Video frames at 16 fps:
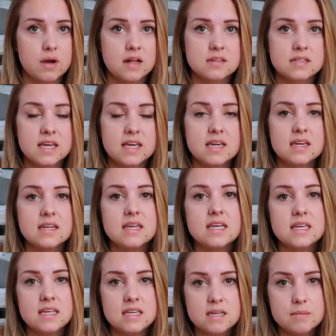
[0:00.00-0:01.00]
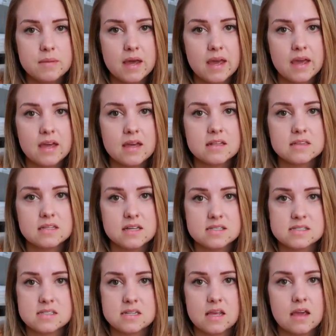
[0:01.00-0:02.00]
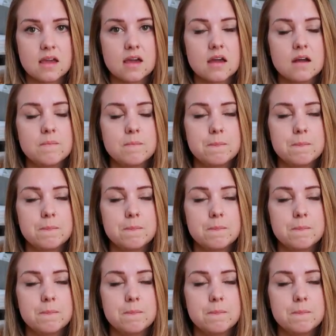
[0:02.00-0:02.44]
I'll link an eBay listing